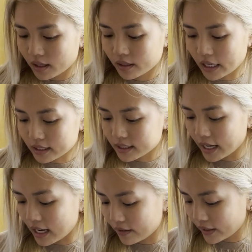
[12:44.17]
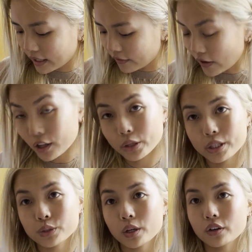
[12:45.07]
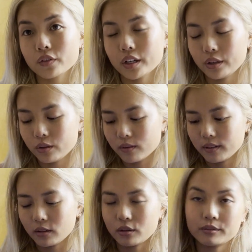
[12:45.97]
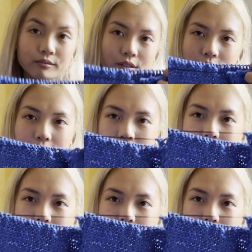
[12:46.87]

Next, I have a Valerie sweater for you, or the v-neck